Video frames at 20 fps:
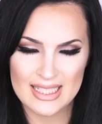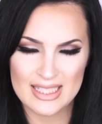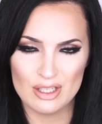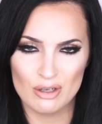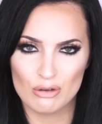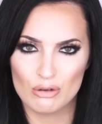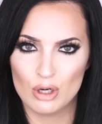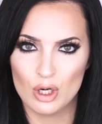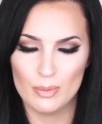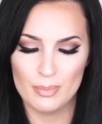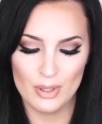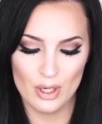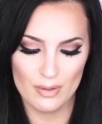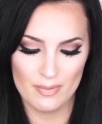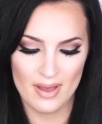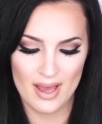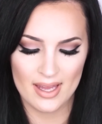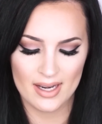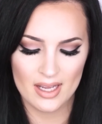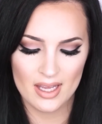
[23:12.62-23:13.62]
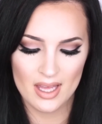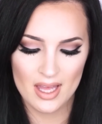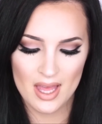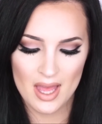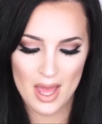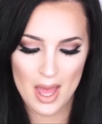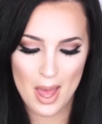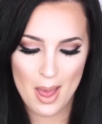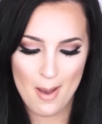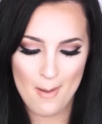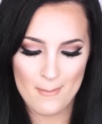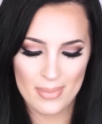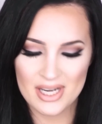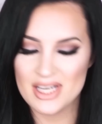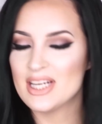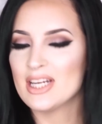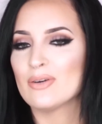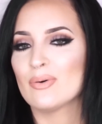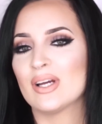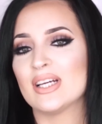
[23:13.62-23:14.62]
Don't quote me on that. But
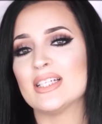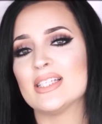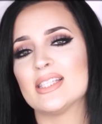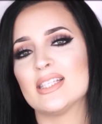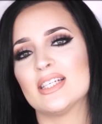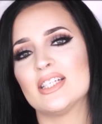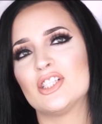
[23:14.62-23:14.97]
anyways,